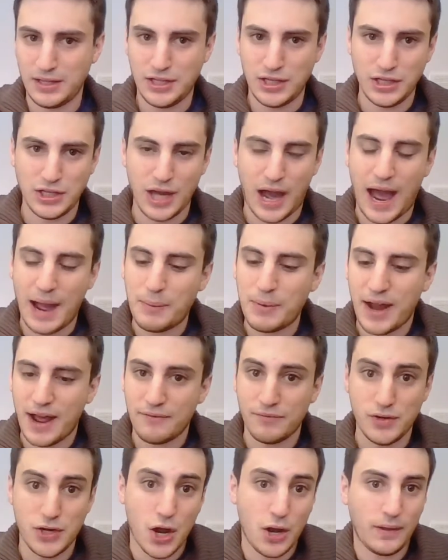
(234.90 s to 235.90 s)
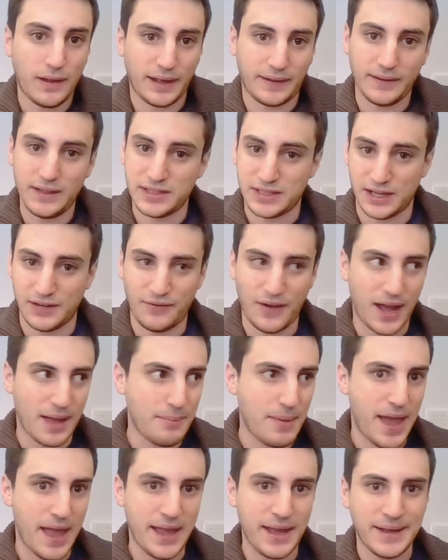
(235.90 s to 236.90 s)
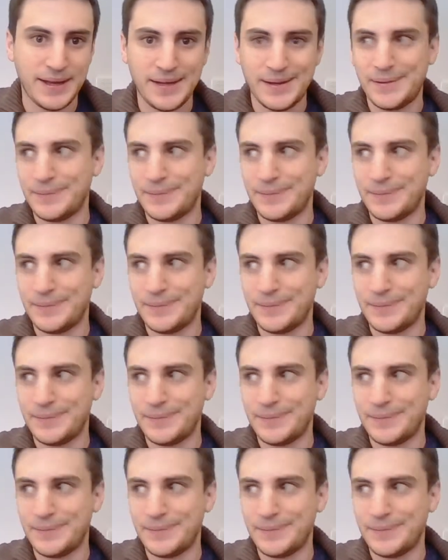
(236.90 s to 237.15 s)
I would have listen, if I'm a